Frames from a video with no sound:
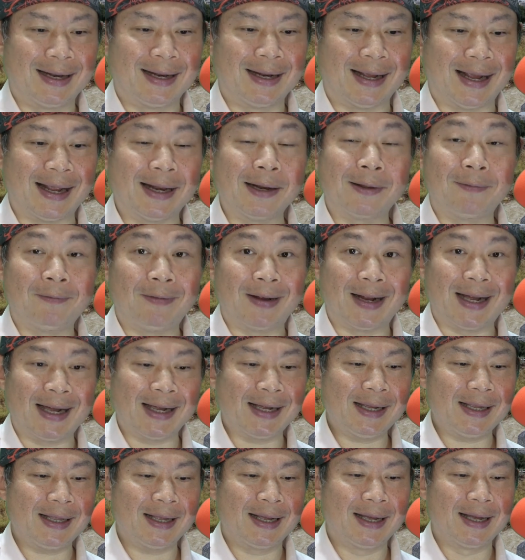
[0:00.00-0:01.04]
end of
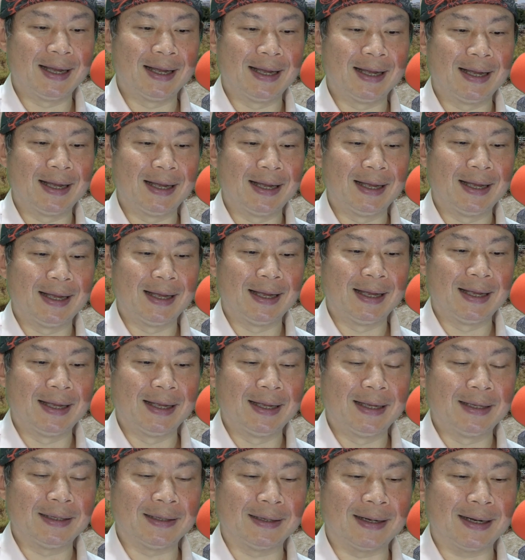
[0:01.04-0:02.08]
line.
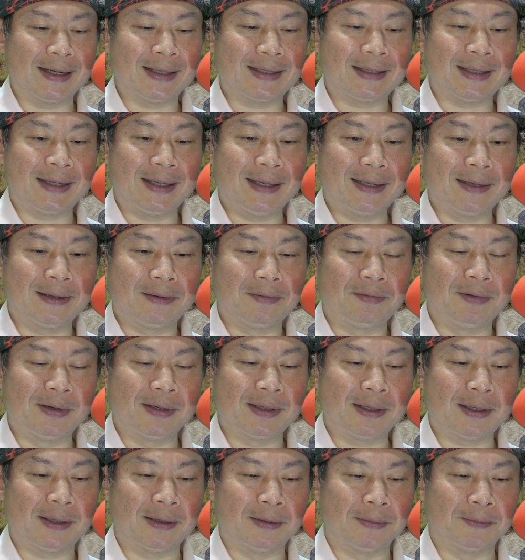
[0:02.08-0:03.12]
So let's see the
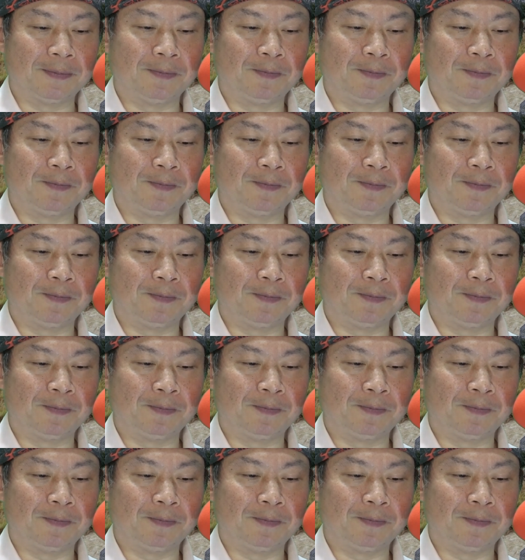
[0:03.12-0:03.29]
result.